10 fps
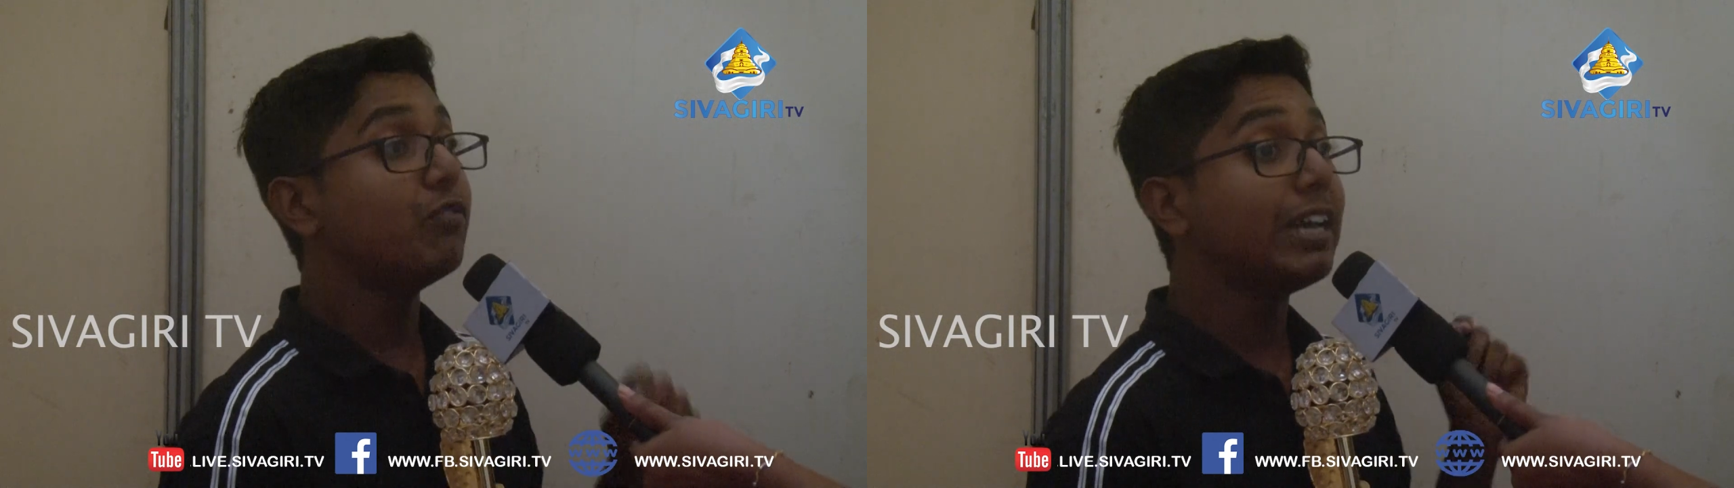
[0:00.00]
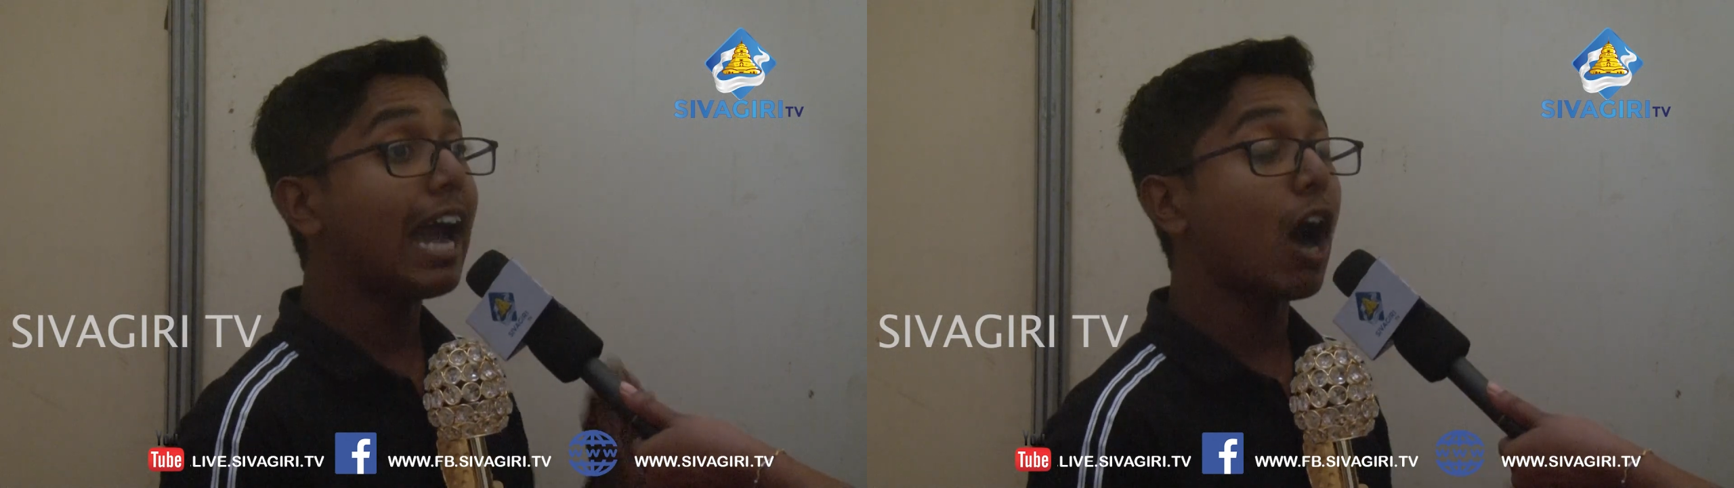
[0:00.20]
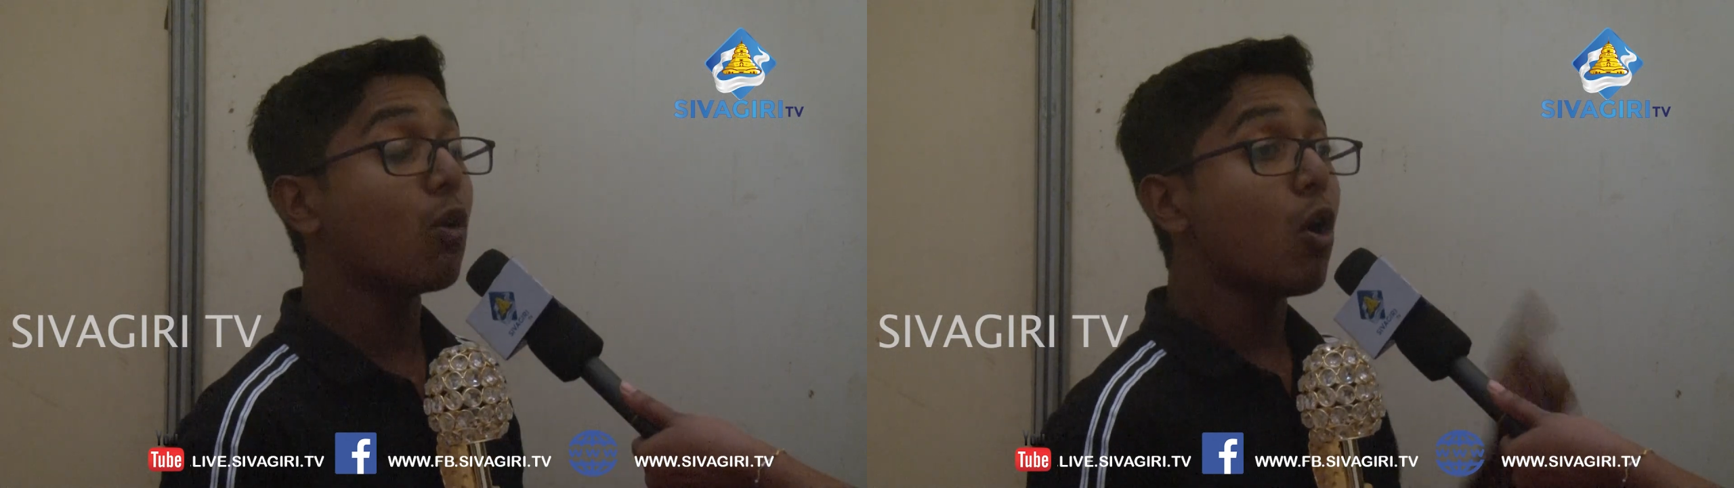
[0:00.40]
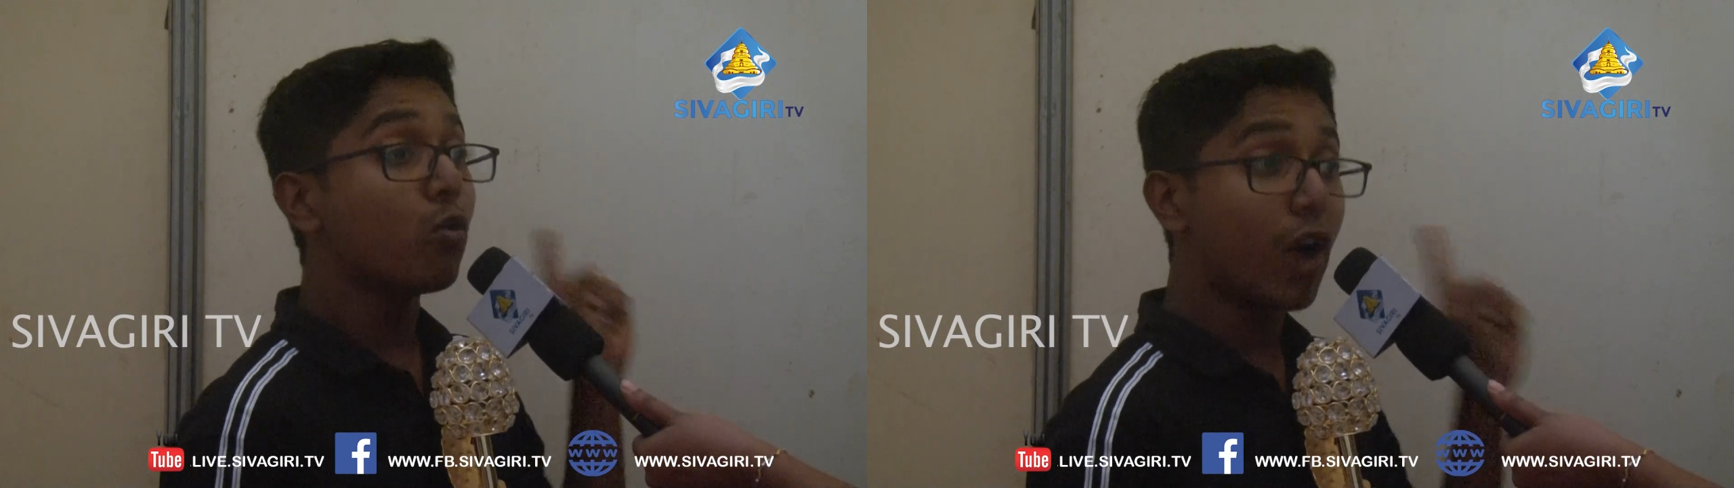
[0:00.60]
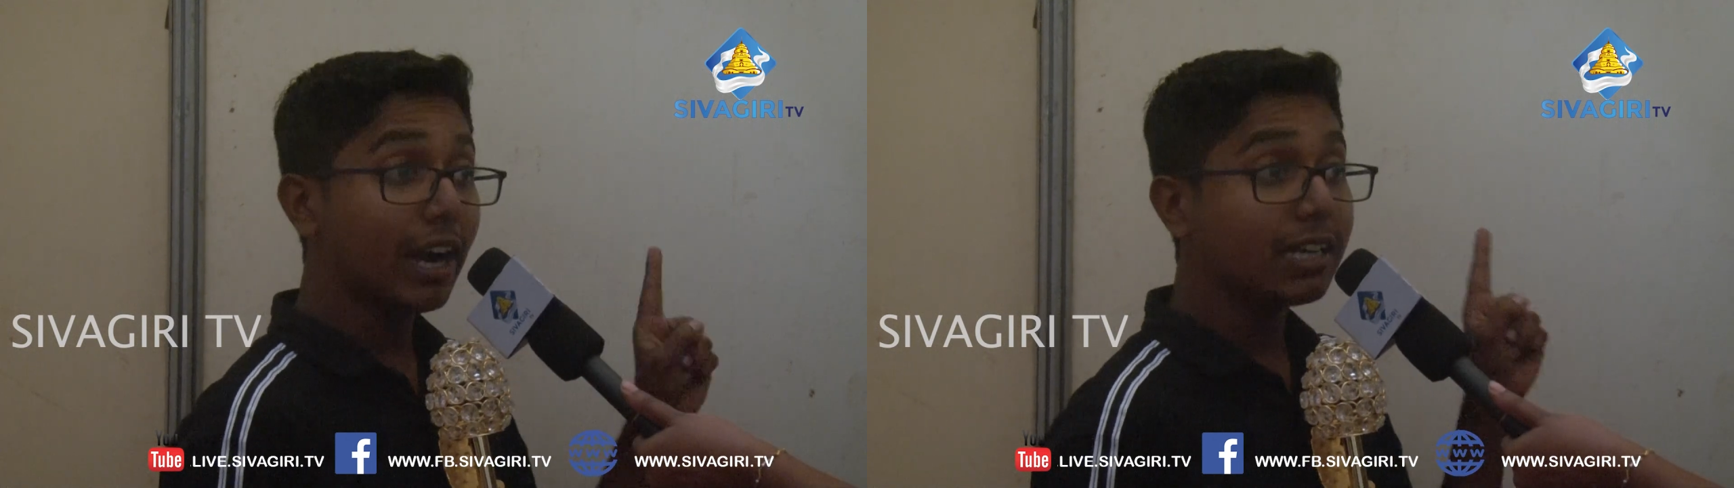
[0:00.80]
we have
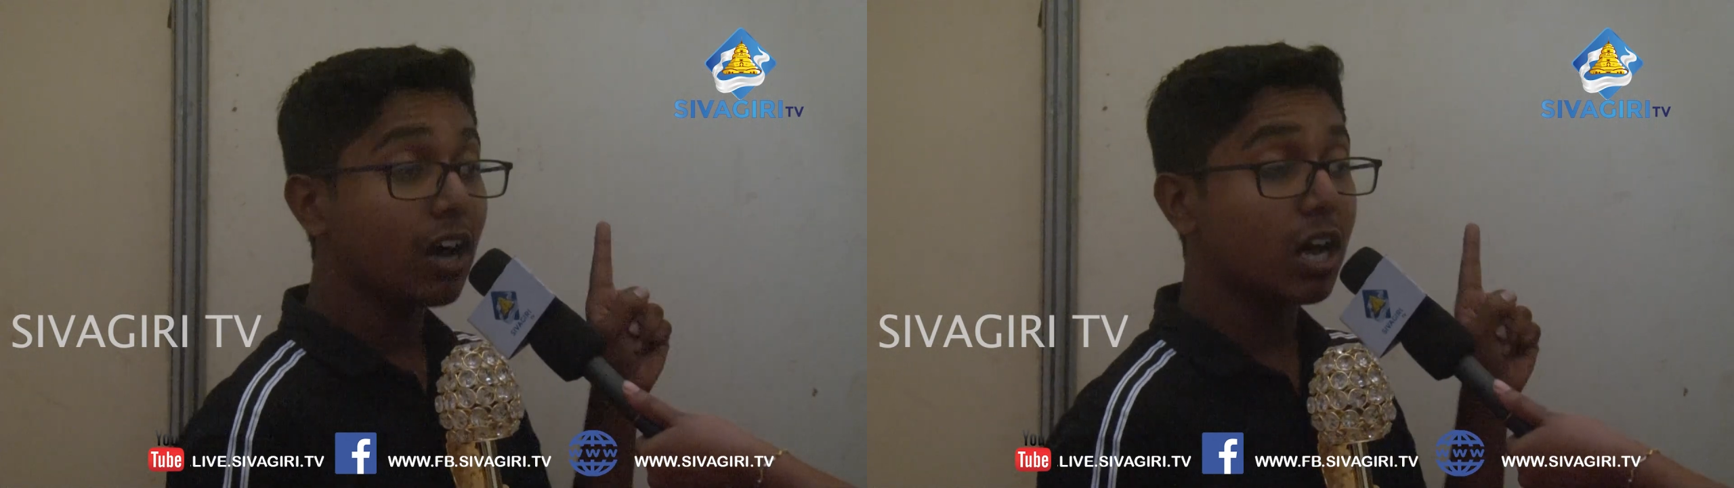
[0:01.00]
one